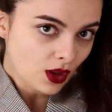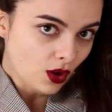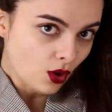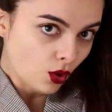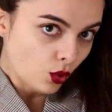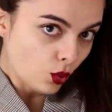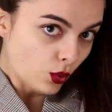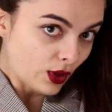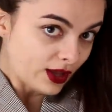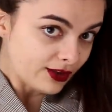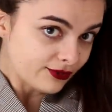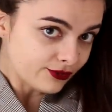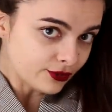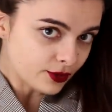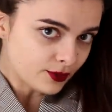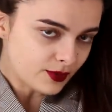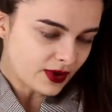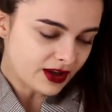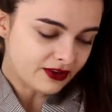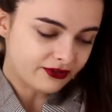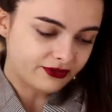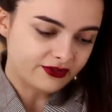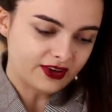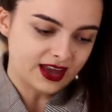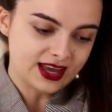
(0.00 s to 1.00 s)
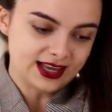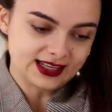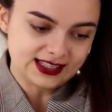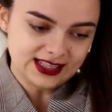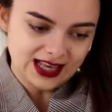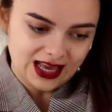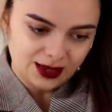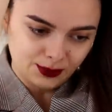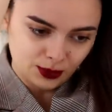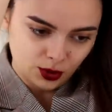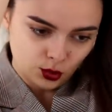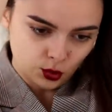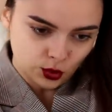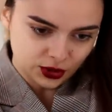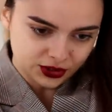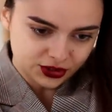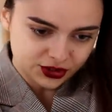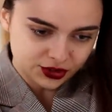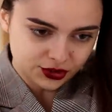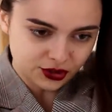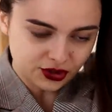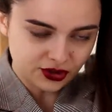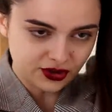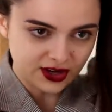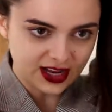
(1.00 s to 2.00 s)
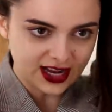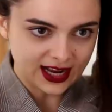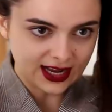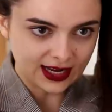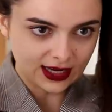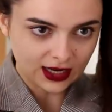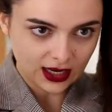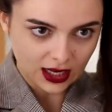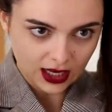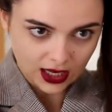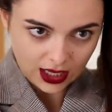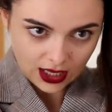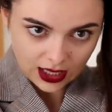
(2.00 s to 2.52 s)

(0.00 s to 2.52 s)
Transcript: away from my face and we want to create